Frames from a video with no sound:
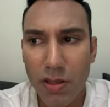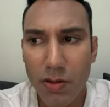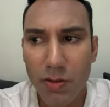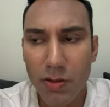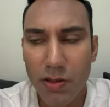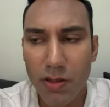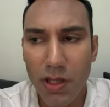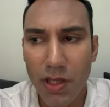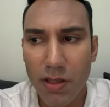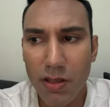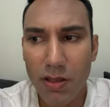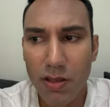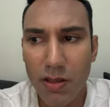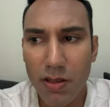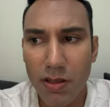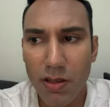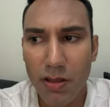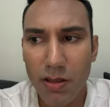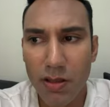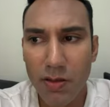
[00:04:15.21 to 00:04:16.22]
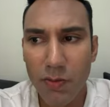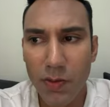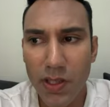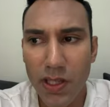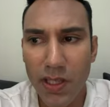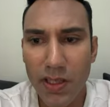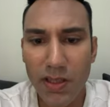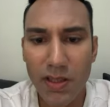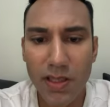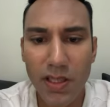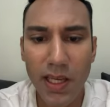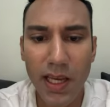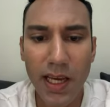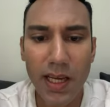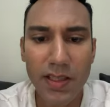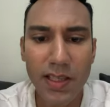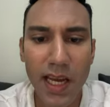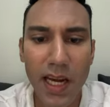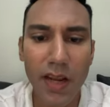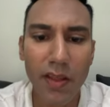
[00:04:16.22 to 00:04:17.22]
It was just, we didn't see it
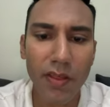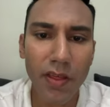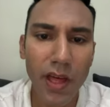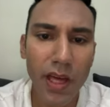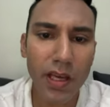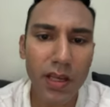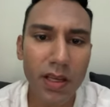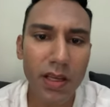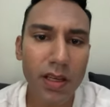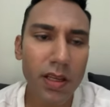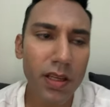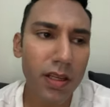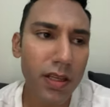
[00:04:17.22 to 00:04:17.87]
as anything